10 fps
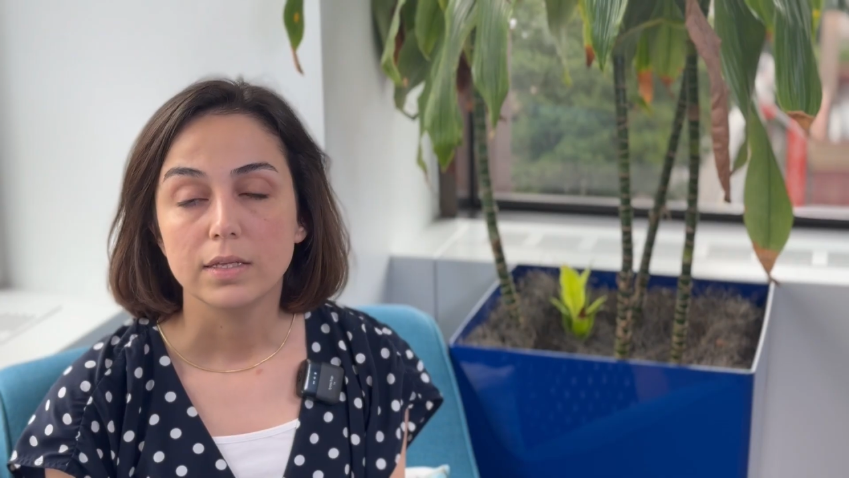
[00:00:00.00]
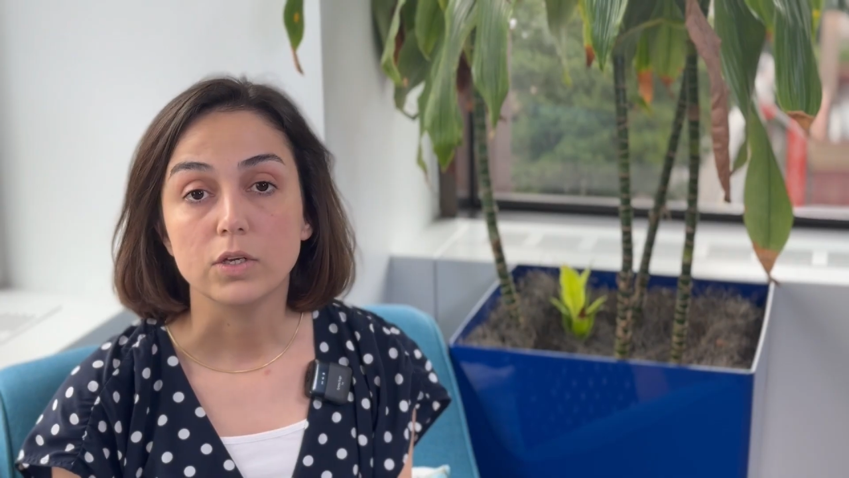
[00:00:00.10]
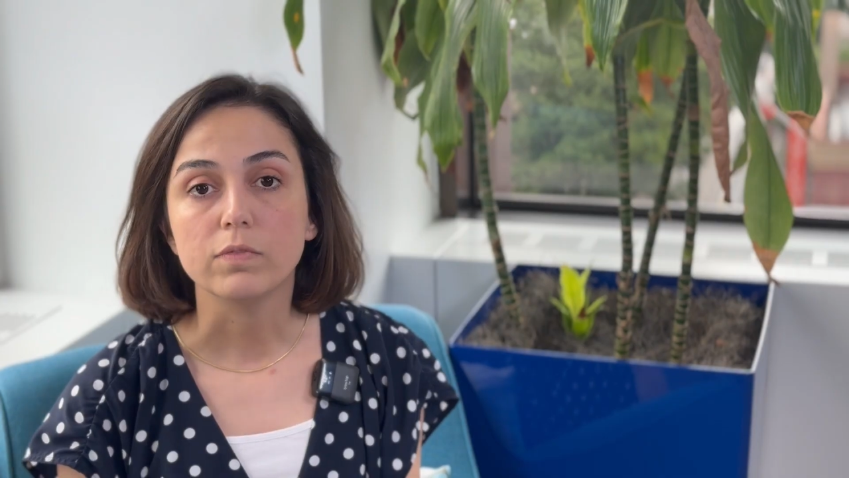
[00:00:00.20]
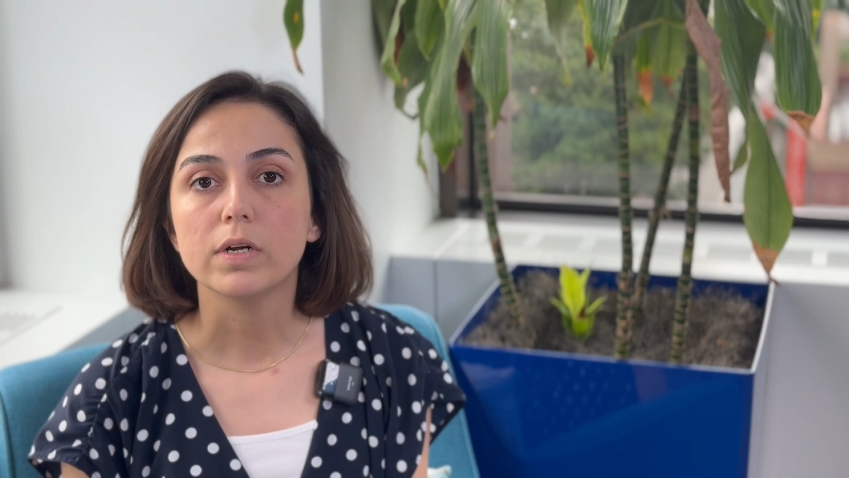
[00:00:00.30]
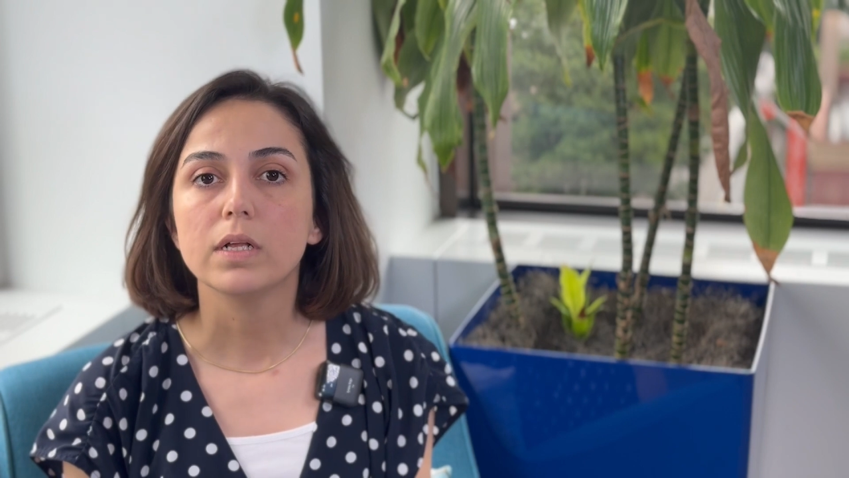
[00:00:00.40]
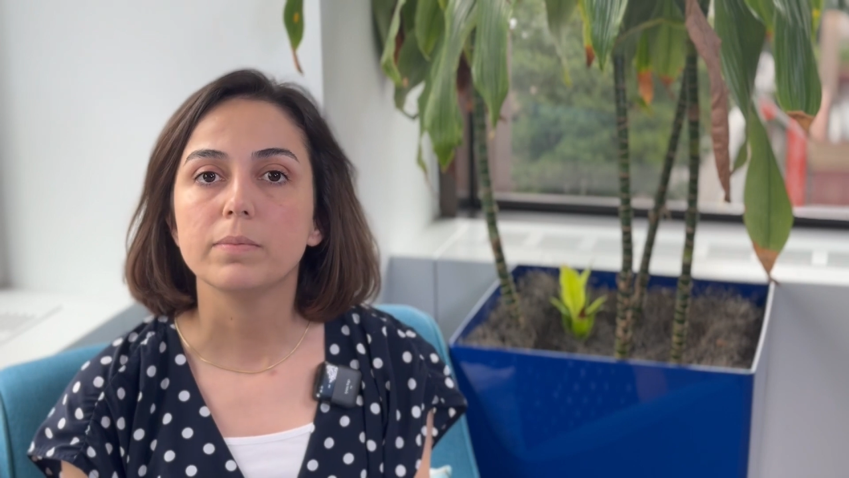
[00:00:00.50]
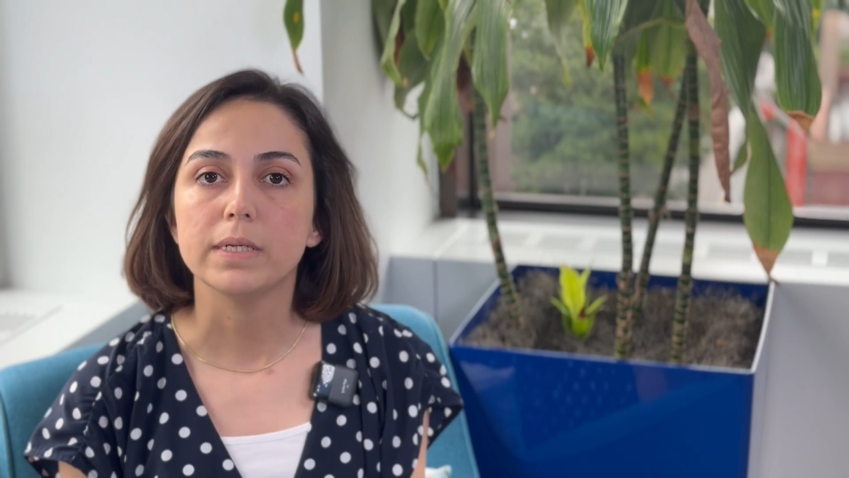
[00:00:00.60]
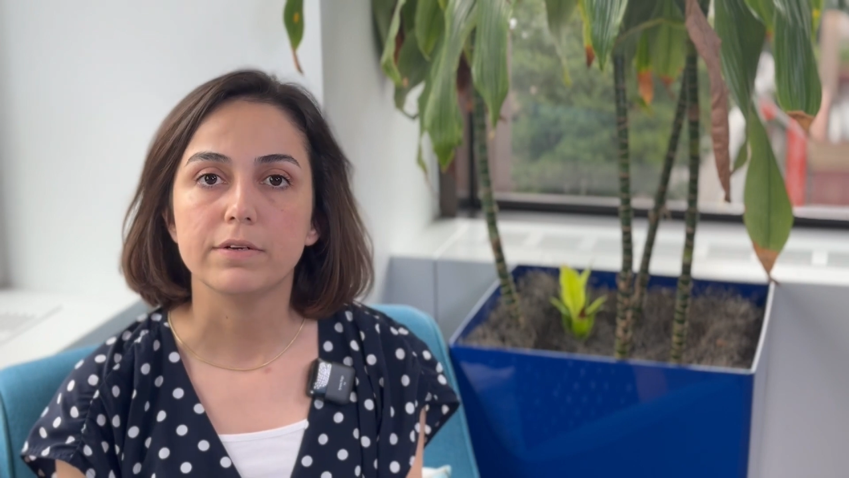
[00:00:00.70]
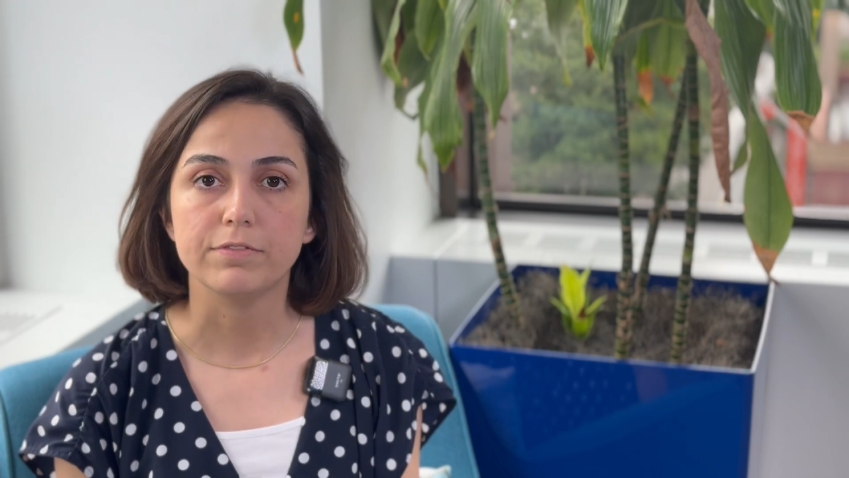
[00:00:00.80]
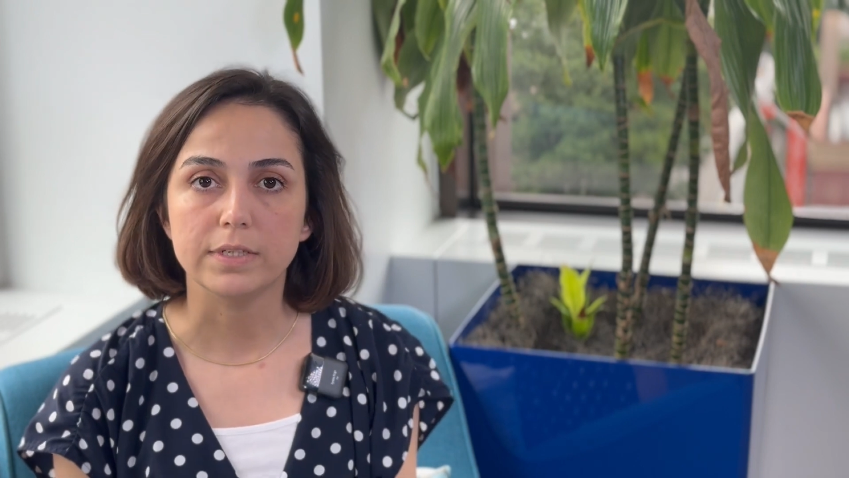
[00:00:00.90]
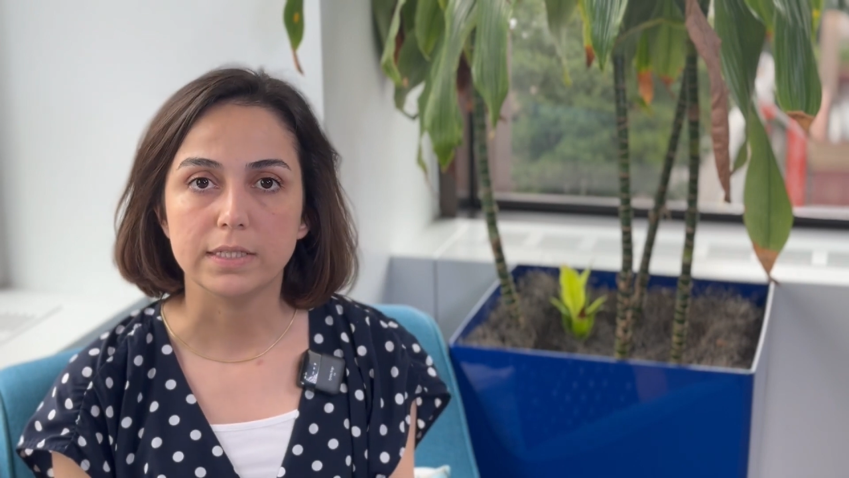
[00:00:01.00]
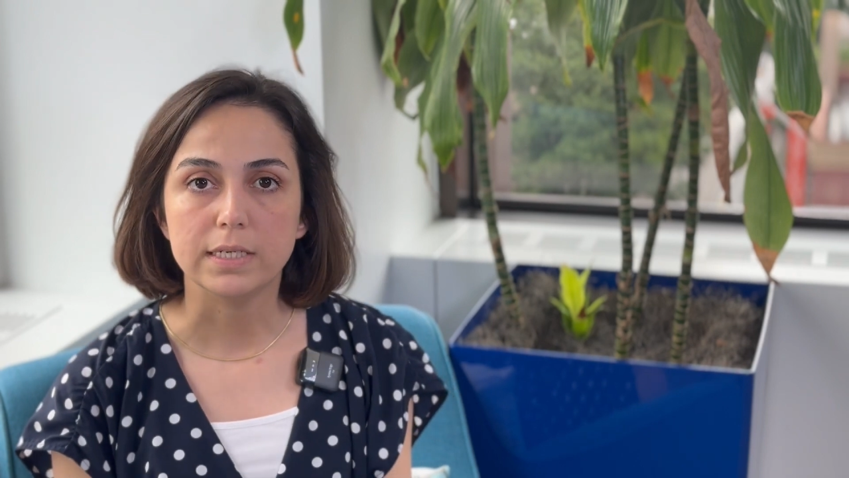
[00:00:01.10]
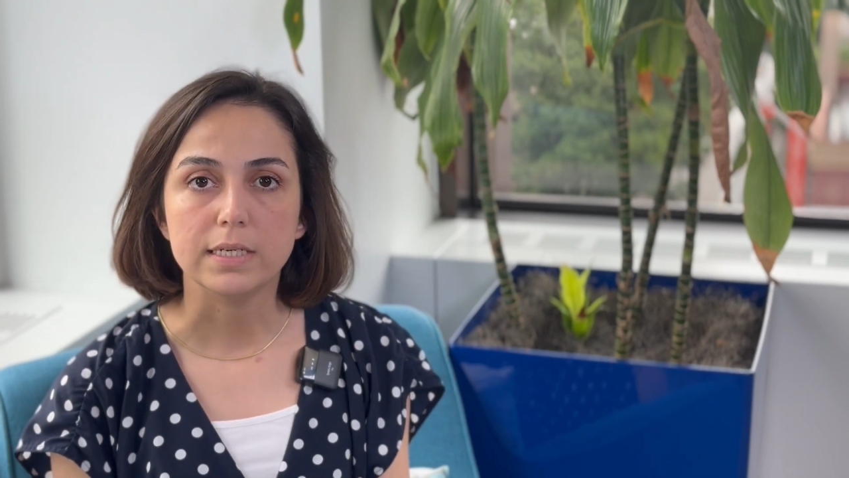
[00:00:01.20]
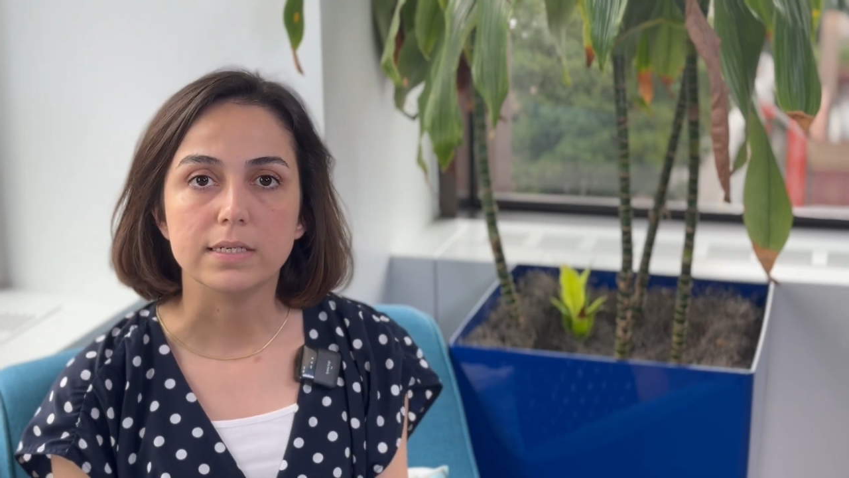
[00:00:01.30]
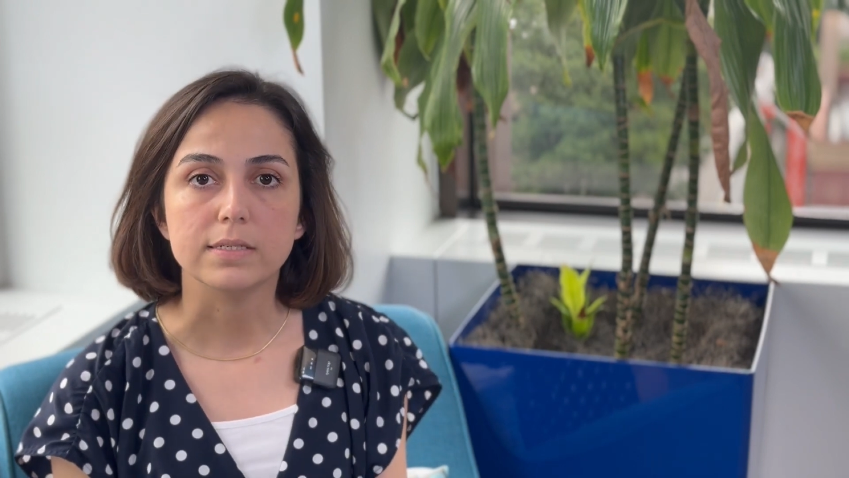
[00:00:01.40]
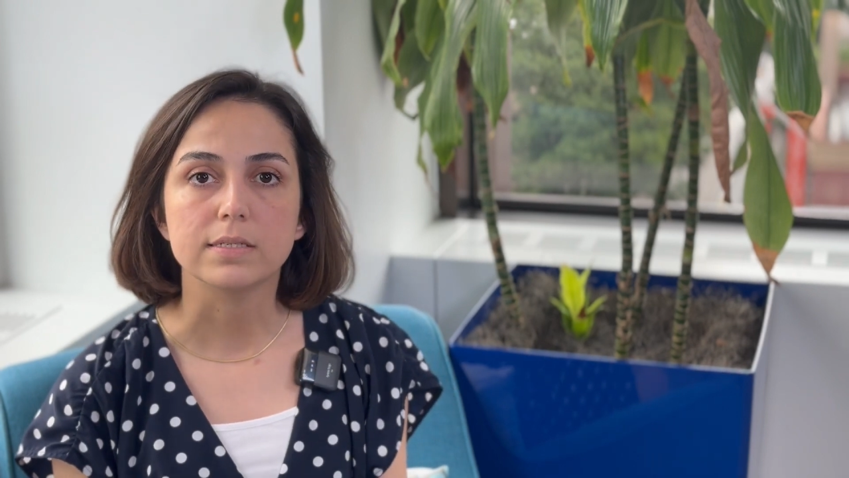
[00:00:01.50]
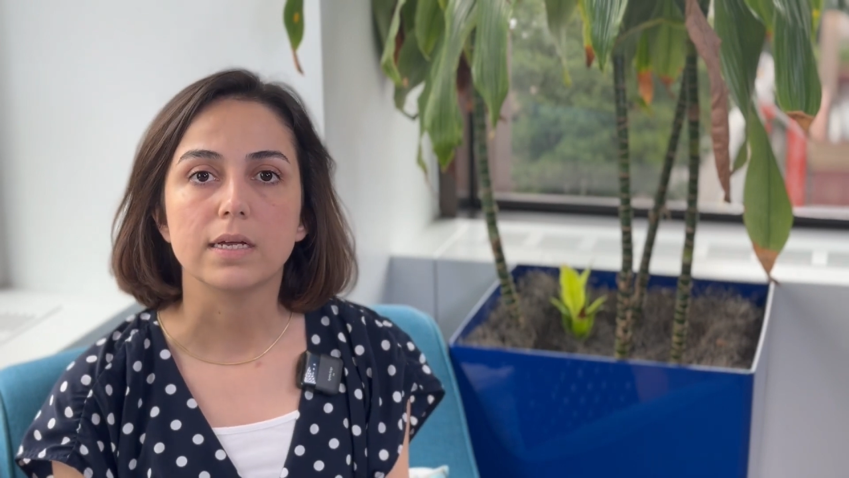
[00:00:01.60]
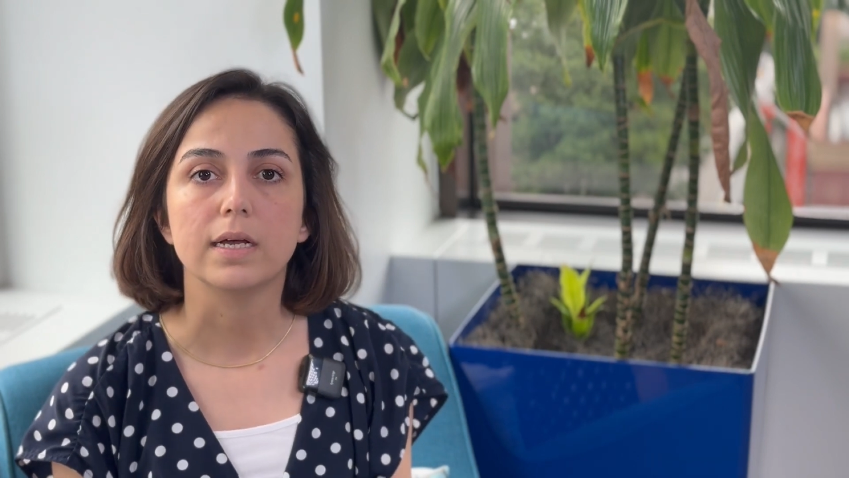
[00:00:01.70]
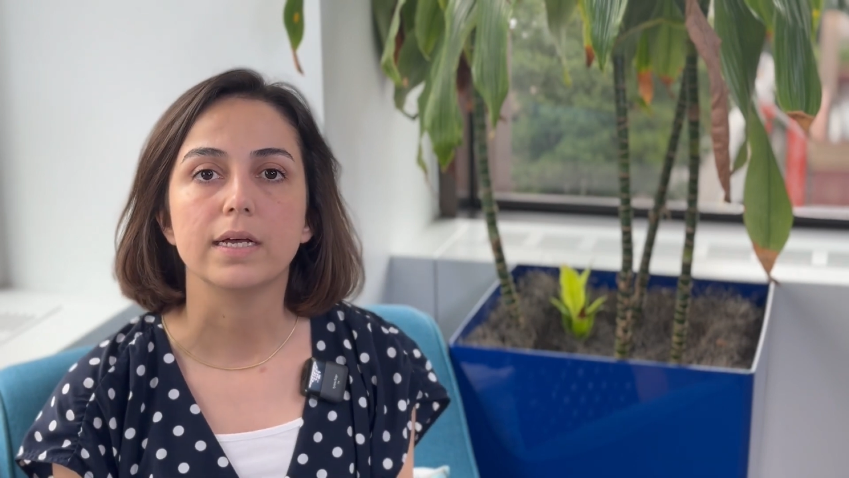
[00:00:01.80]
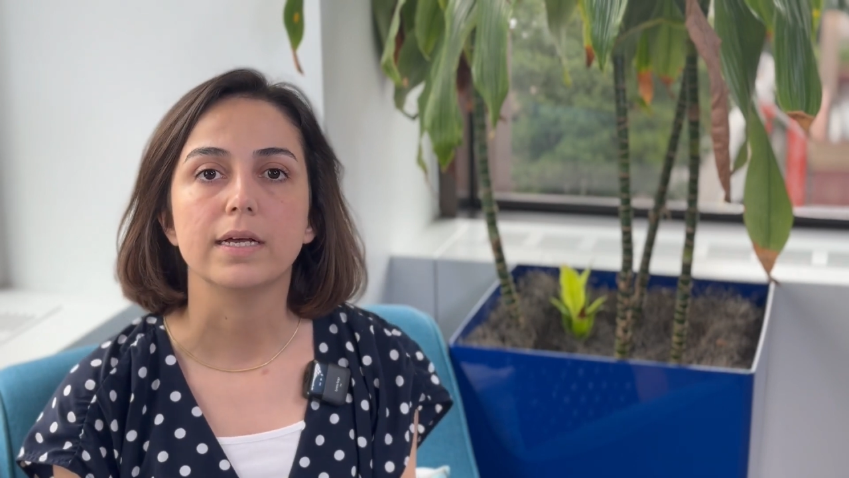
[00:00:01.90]
The overall benefit is
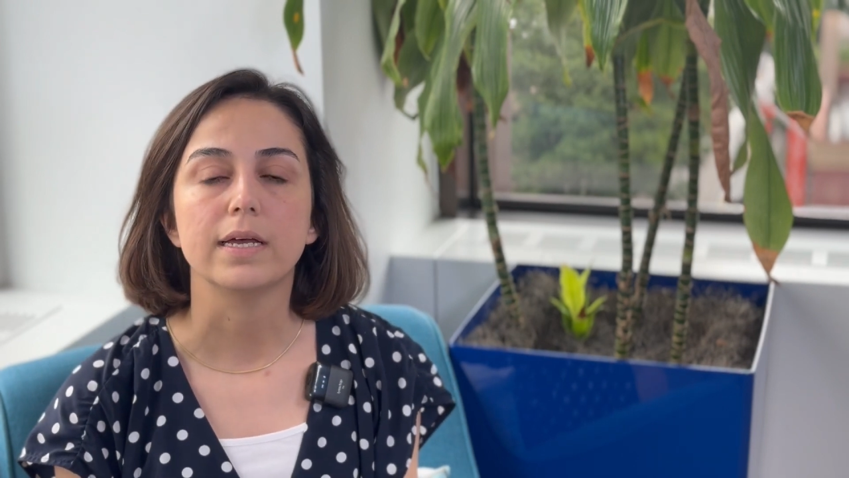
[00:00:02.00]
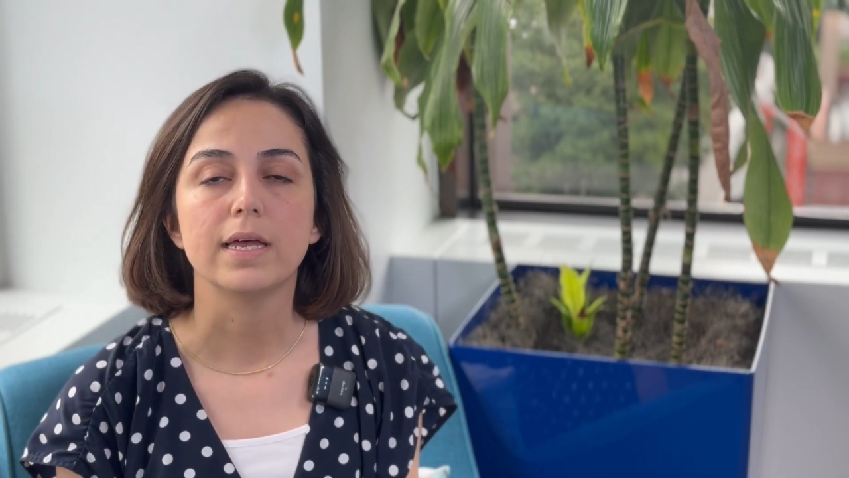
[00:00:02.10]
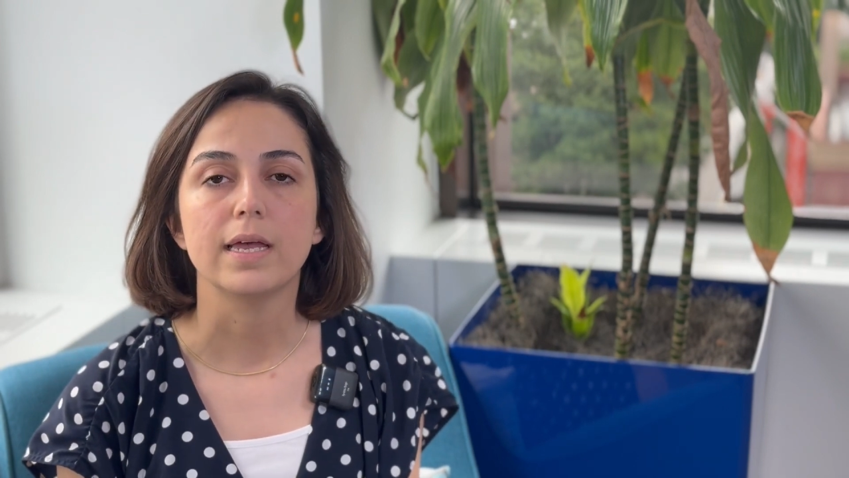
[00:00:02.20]
a